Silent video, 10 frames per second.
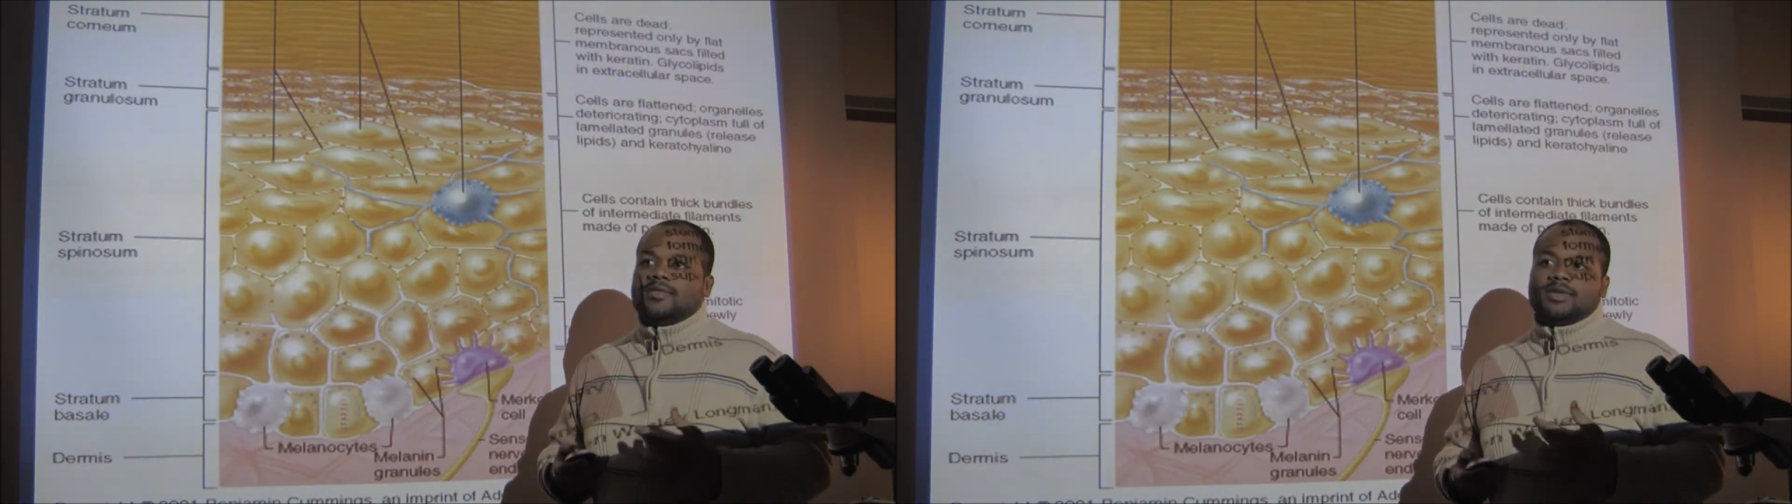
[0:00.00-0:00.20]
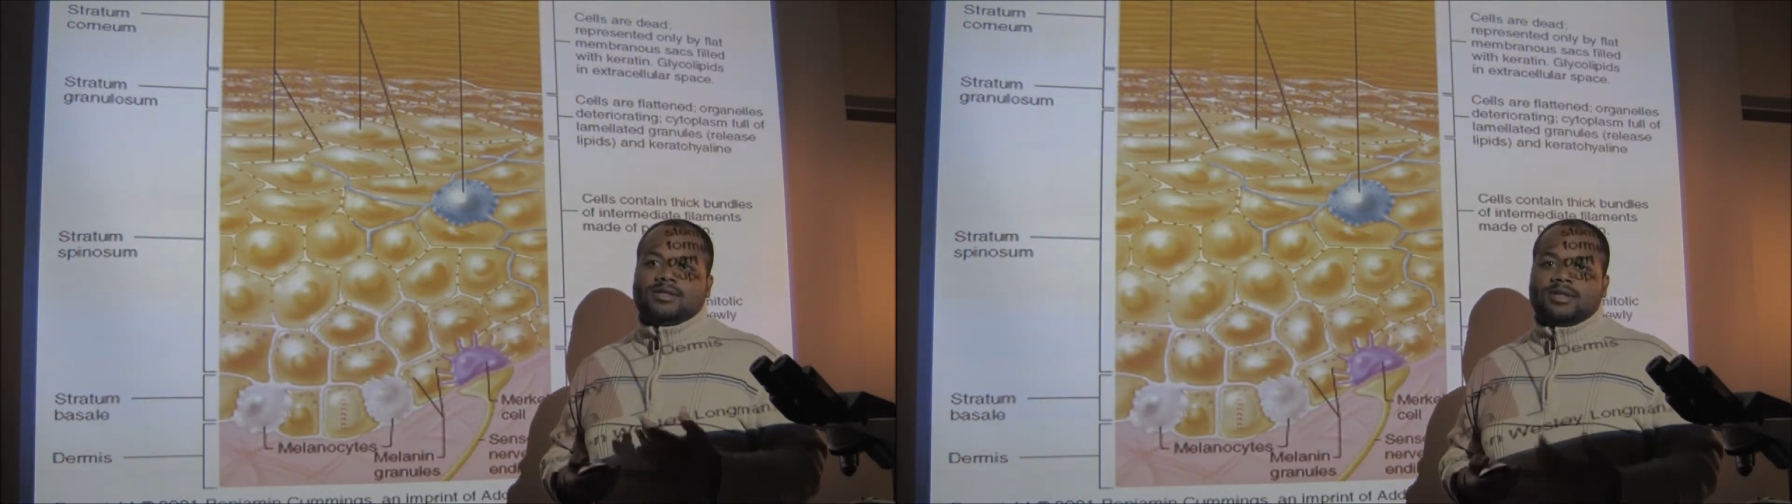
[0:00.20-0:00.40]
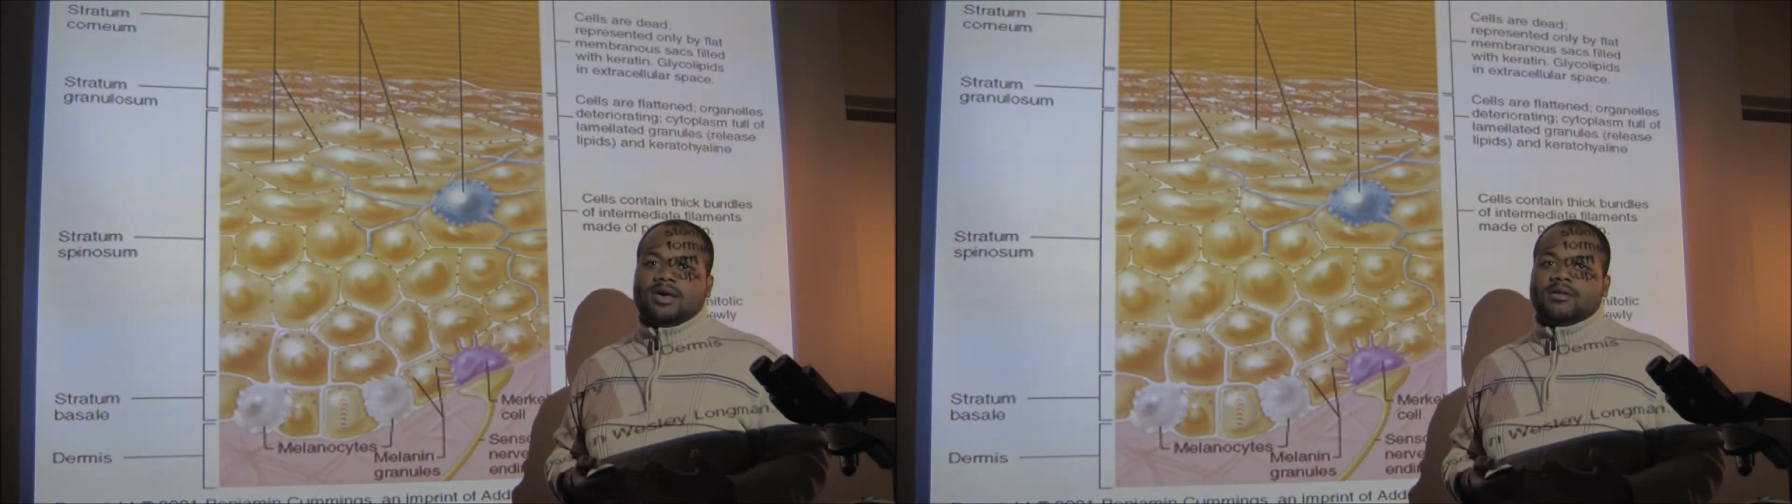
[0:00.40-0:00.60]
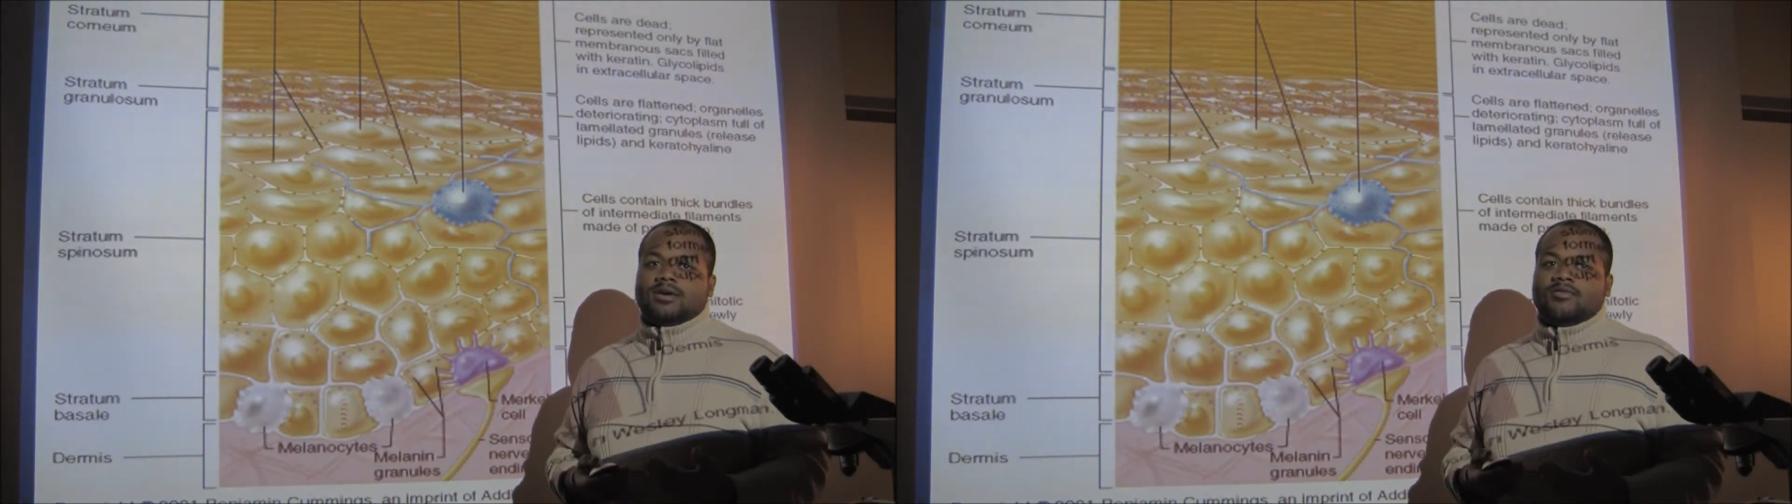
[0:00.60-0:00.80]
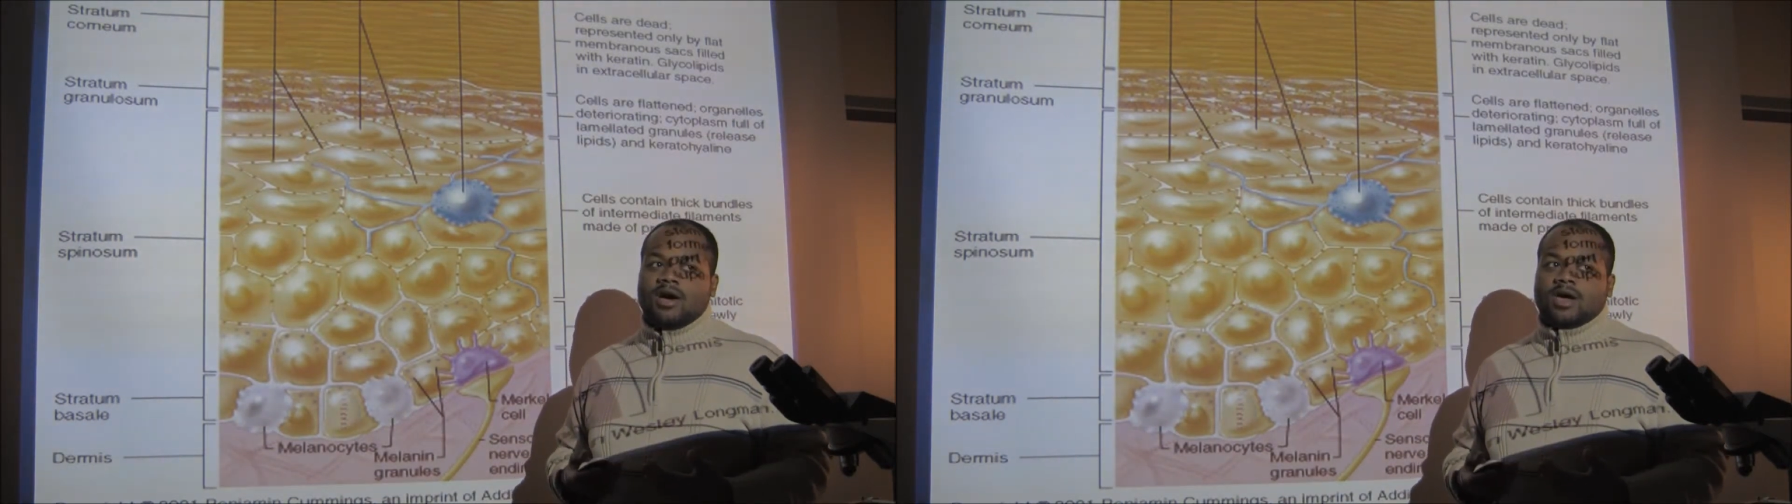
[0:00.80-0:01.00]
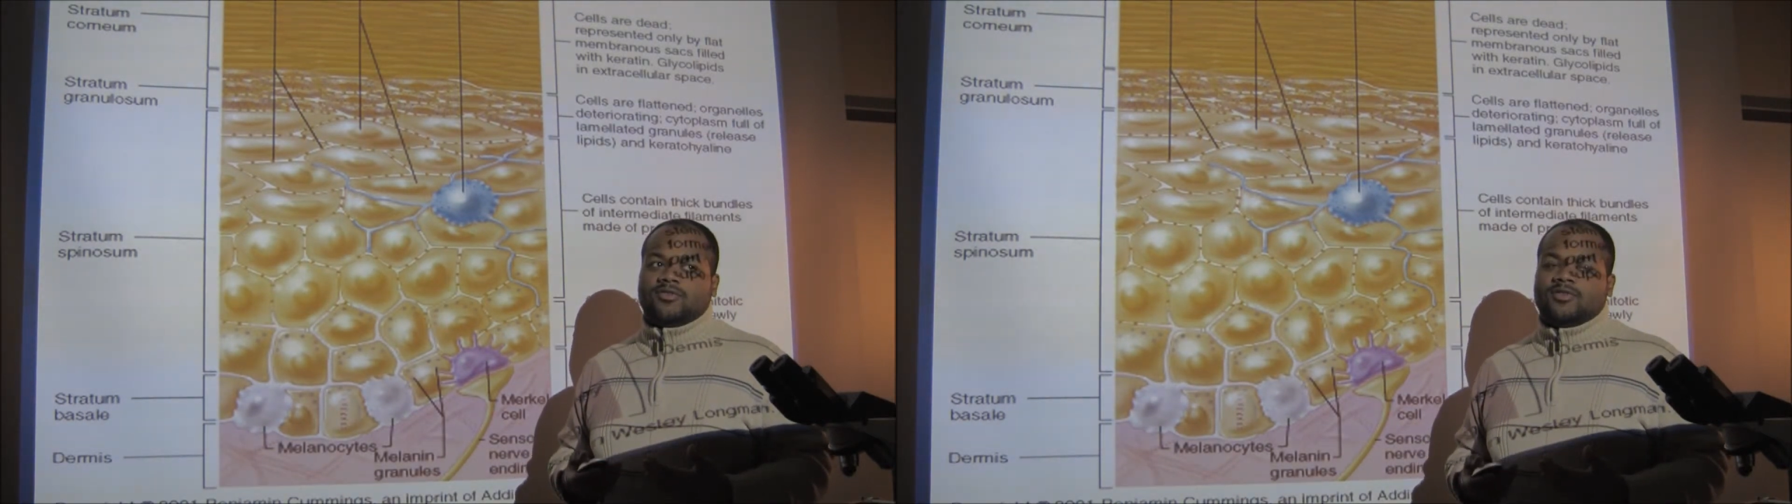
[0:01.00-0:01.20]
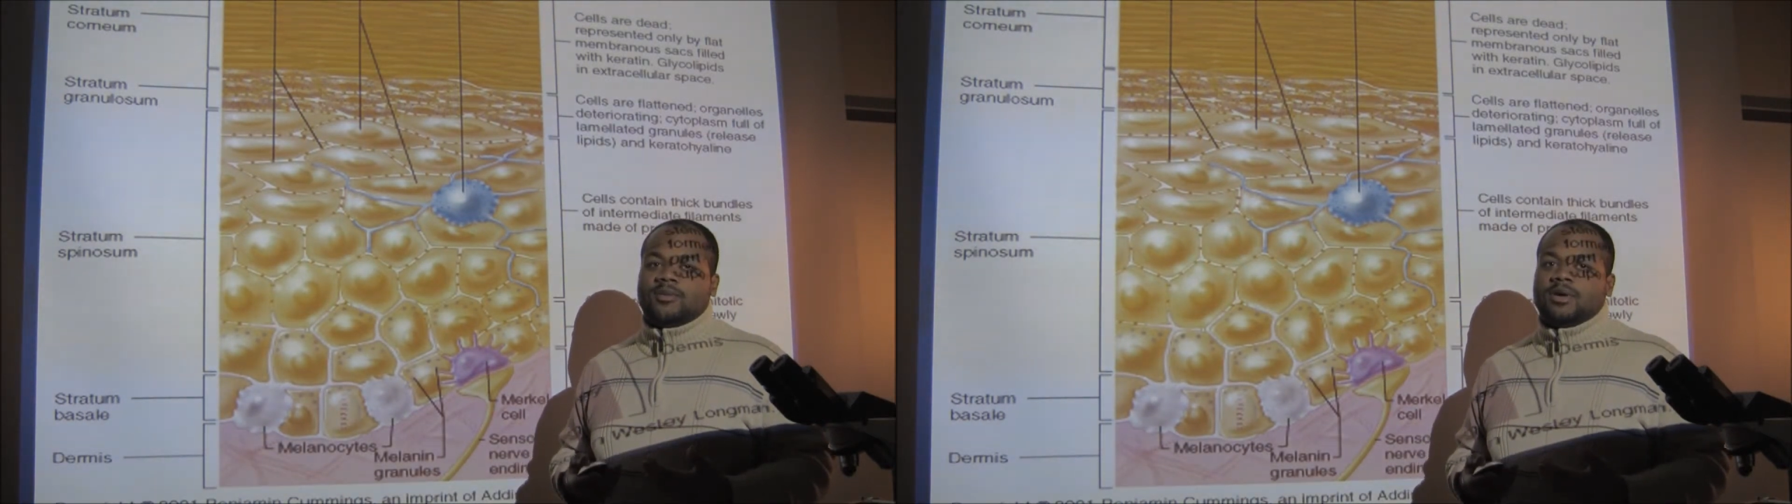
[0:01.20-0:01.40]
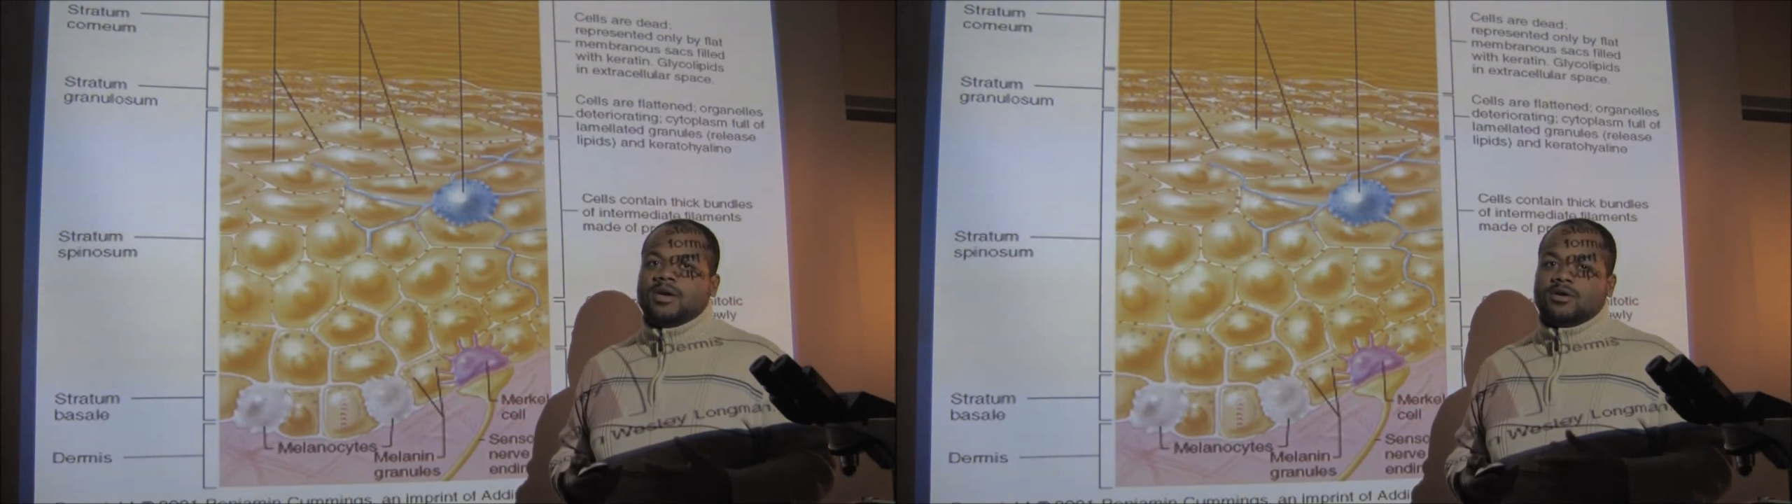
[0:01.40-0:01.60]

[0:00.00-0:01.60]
these cells arise from